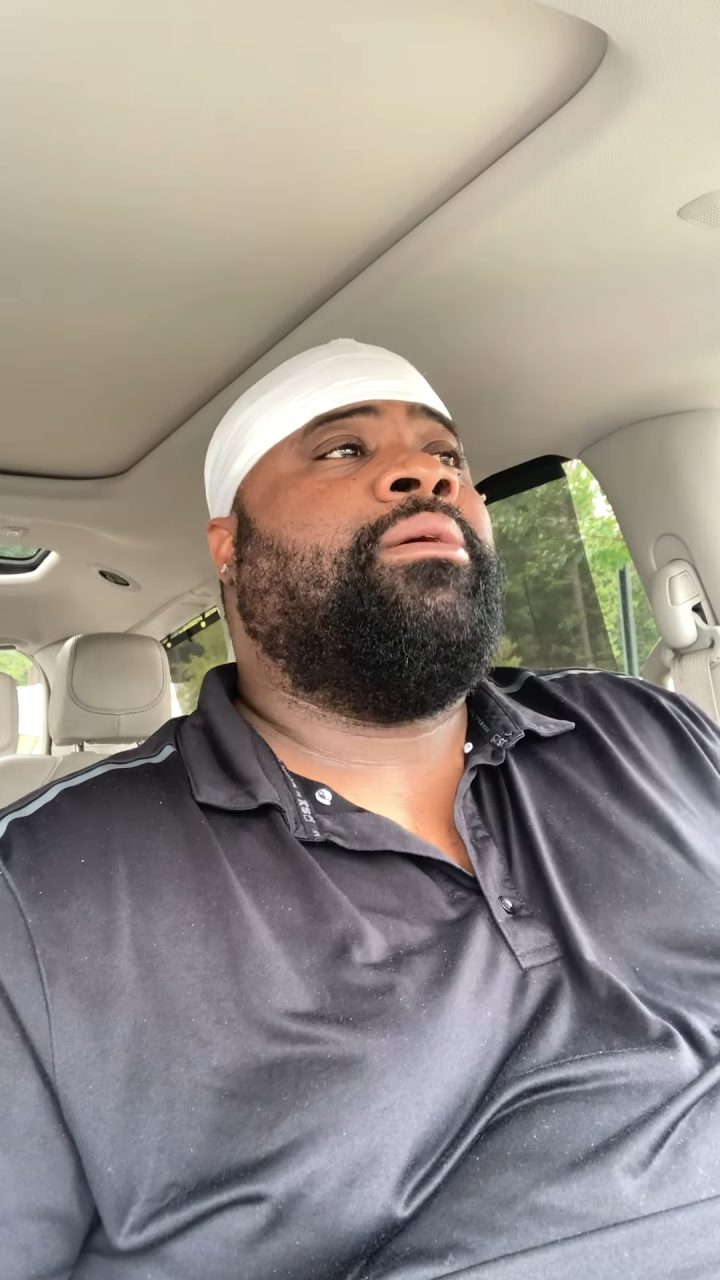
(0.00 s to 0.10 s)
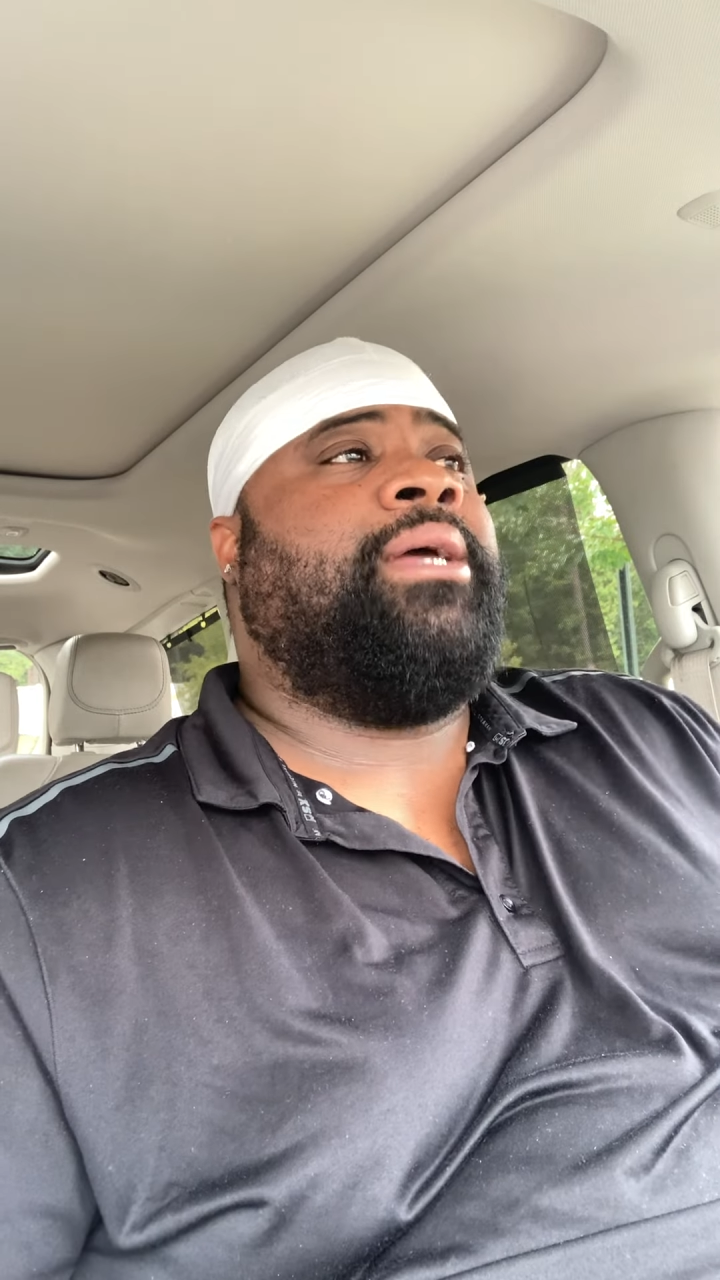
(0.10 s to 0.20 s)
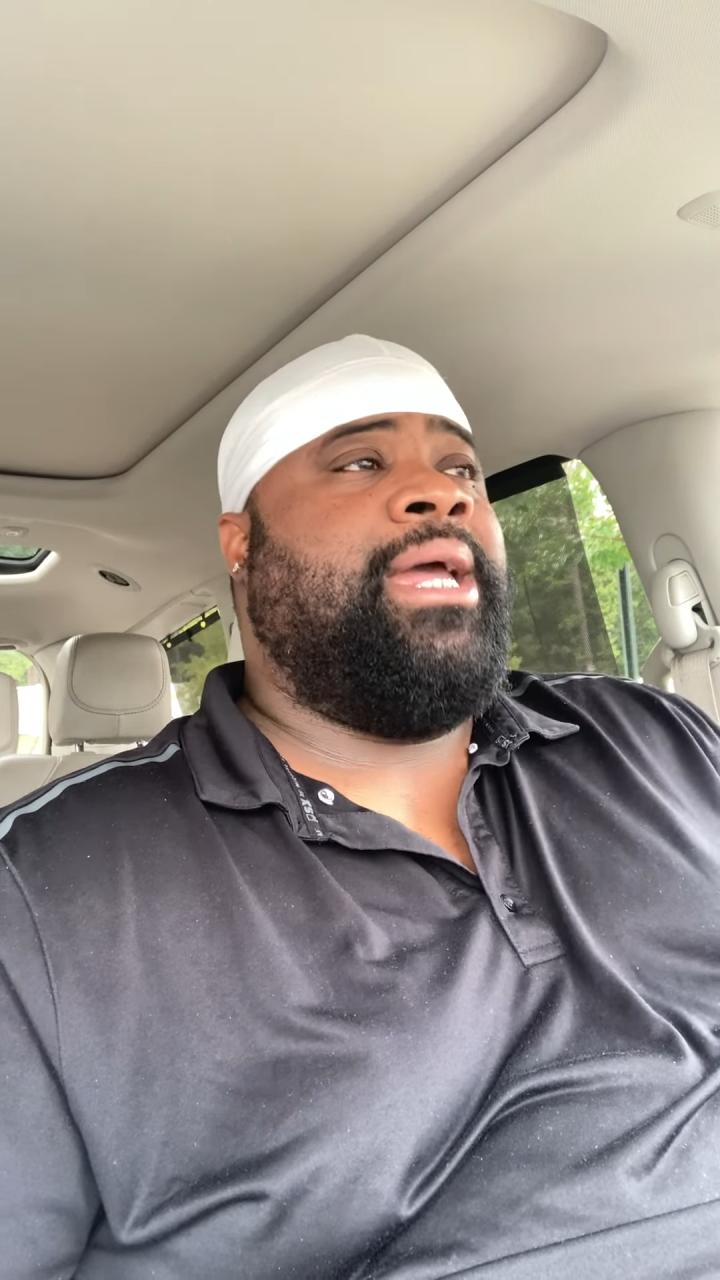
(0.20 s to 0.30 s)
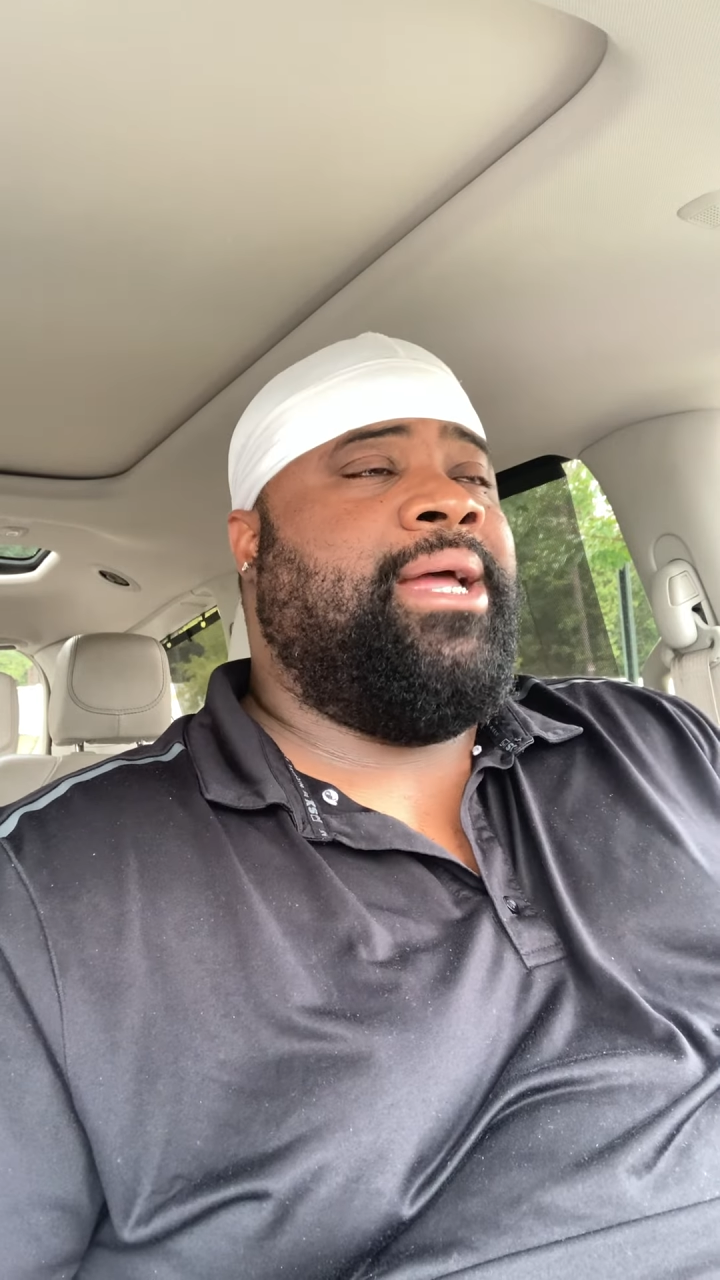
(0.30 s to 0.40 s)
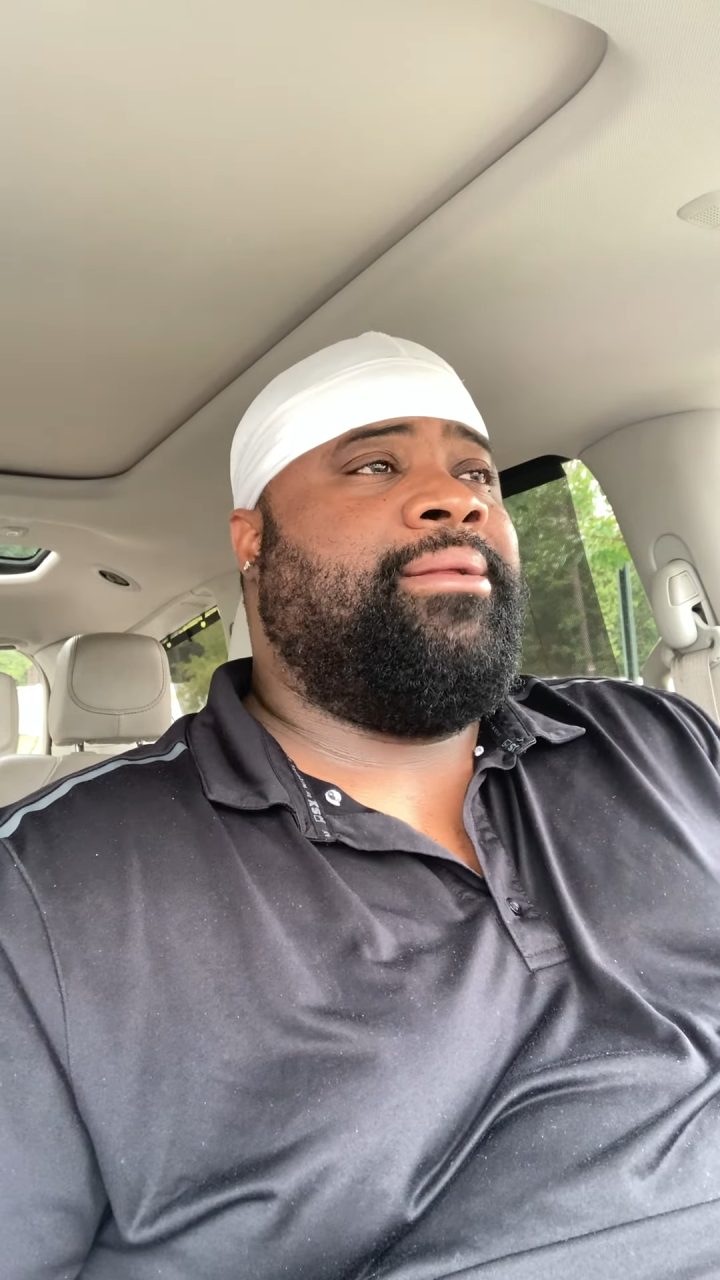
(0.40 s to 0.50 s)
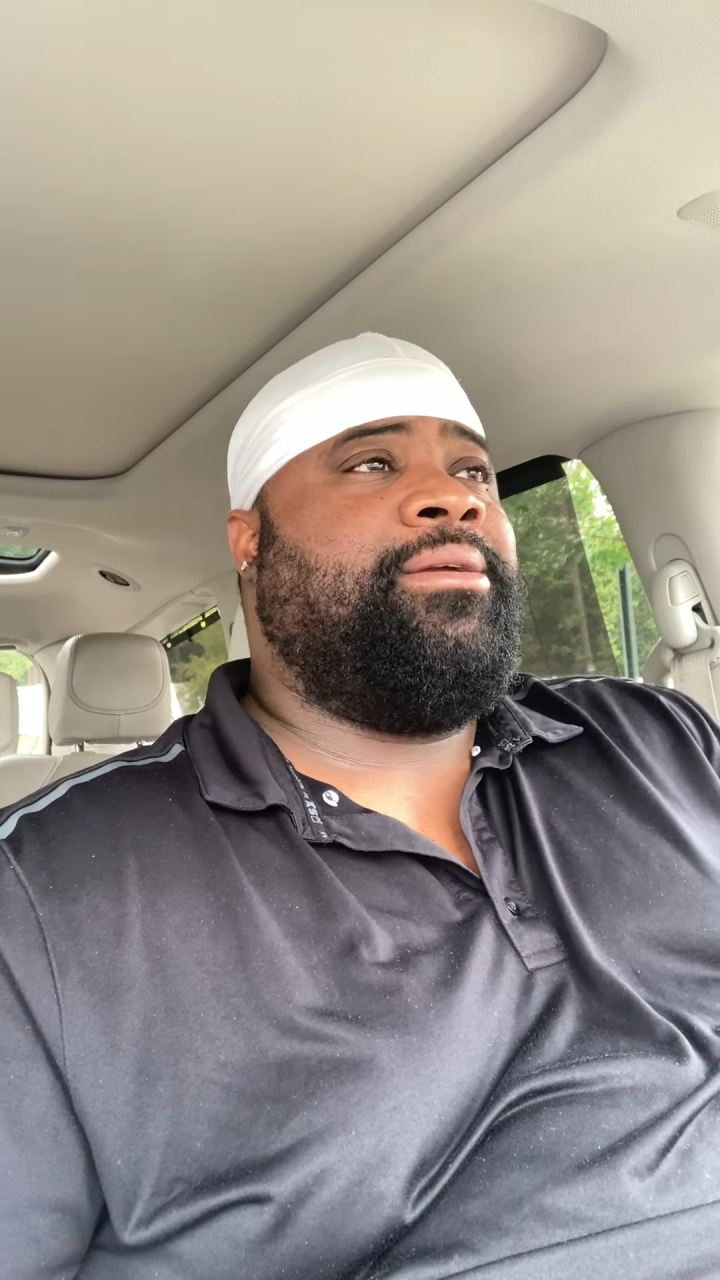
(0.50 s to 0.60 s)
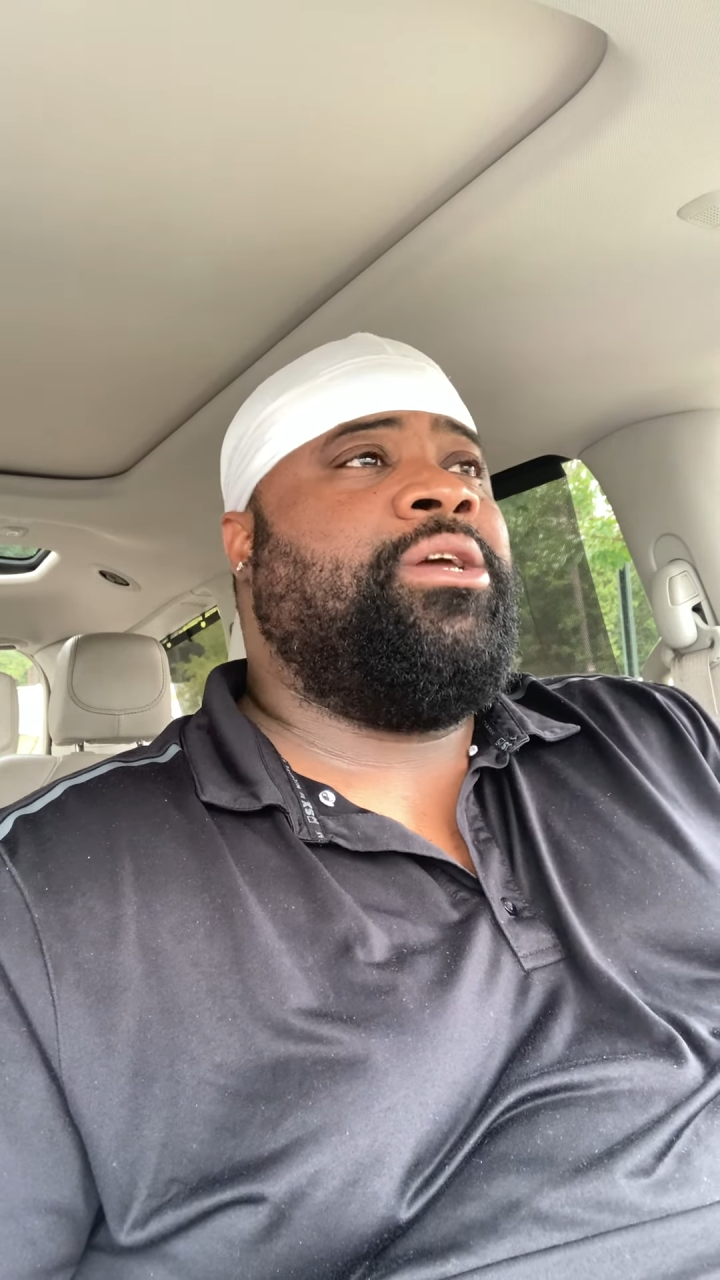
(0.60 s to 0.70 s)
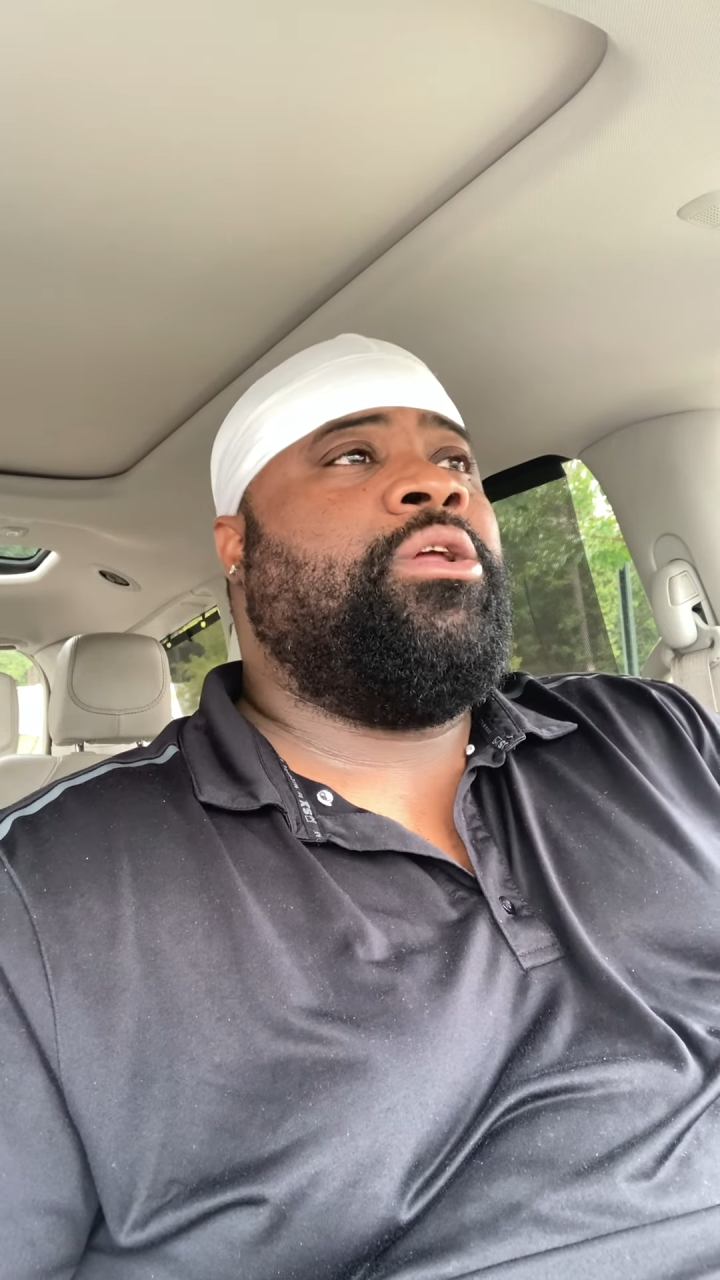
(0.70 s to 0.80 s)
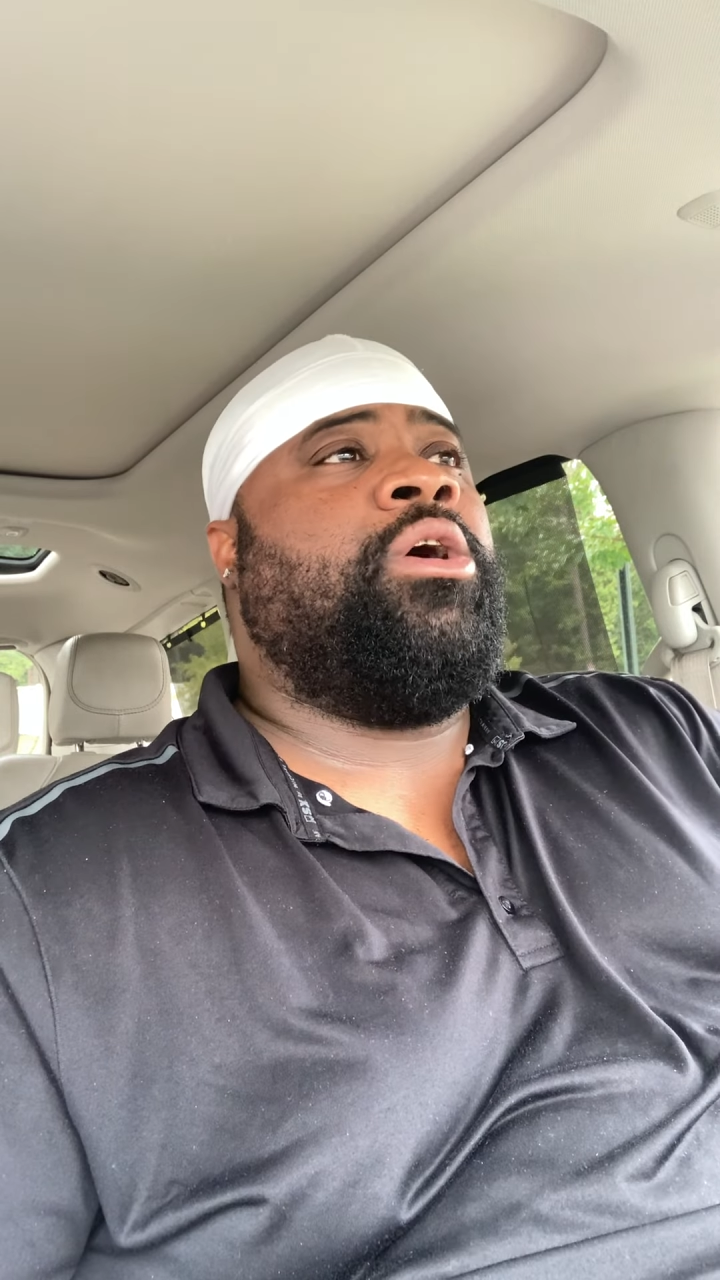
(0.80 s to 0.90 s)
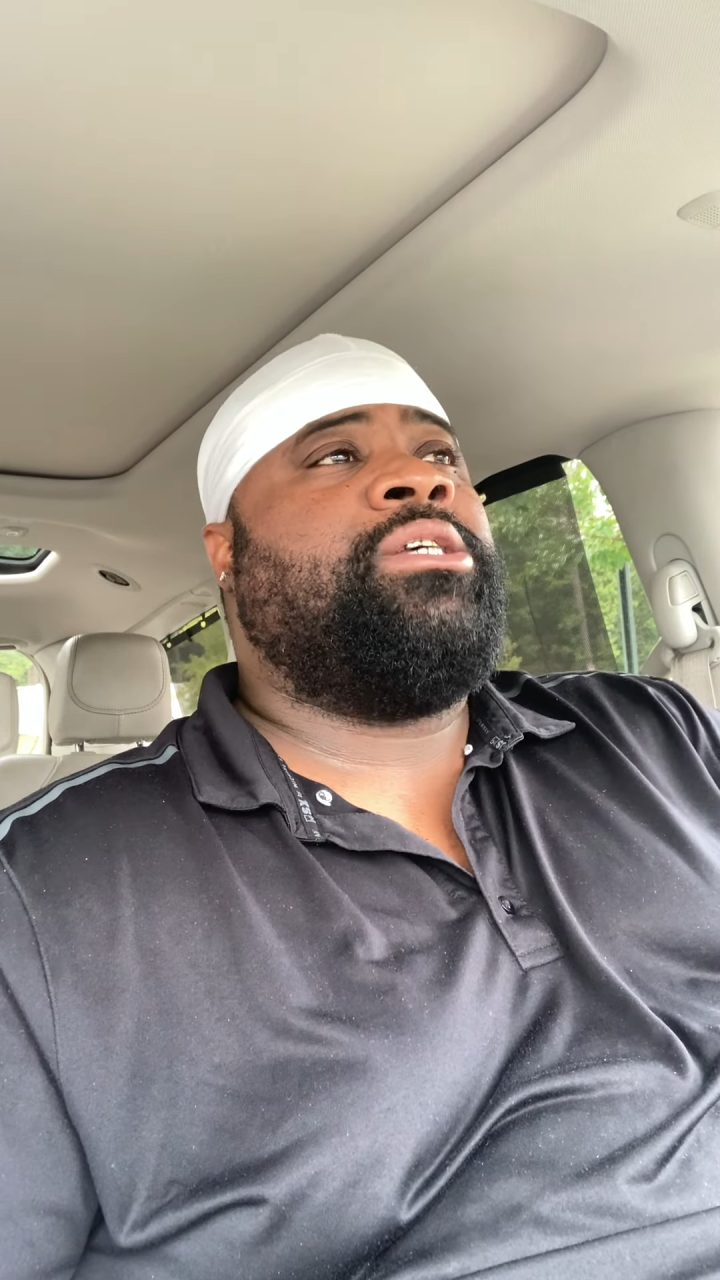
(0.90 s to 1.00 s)
And,
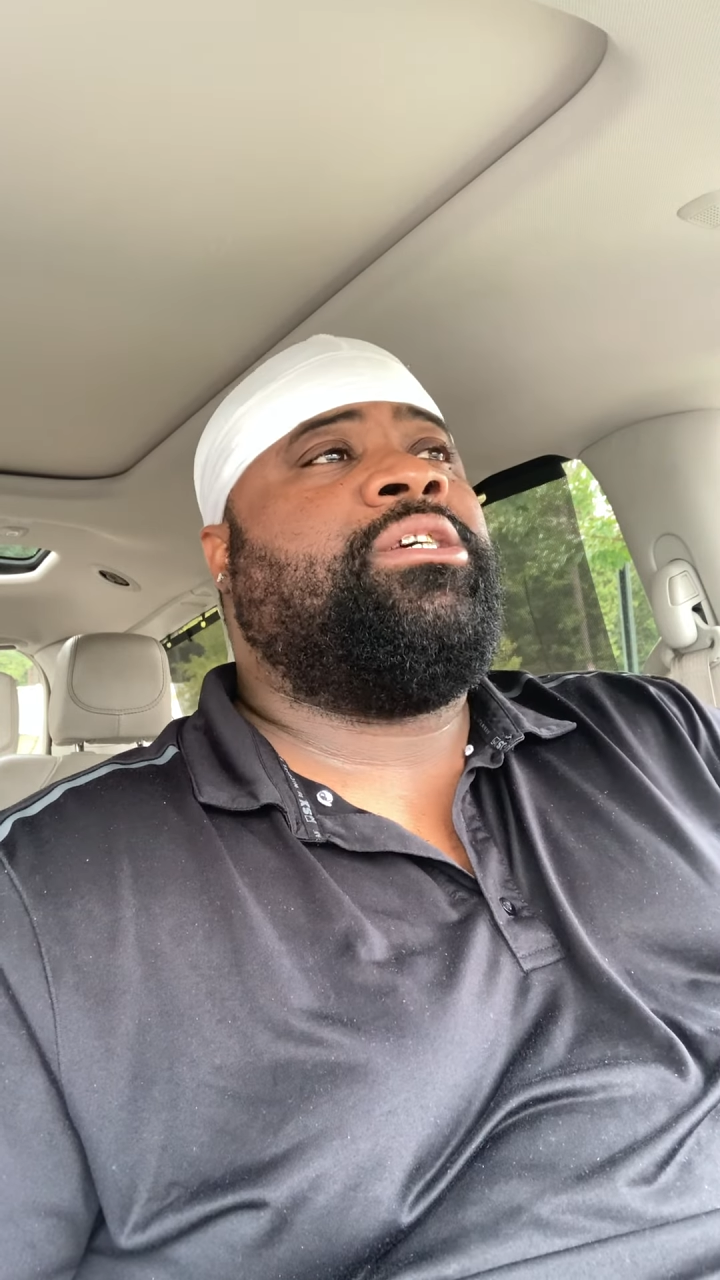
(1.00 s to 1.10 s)
it's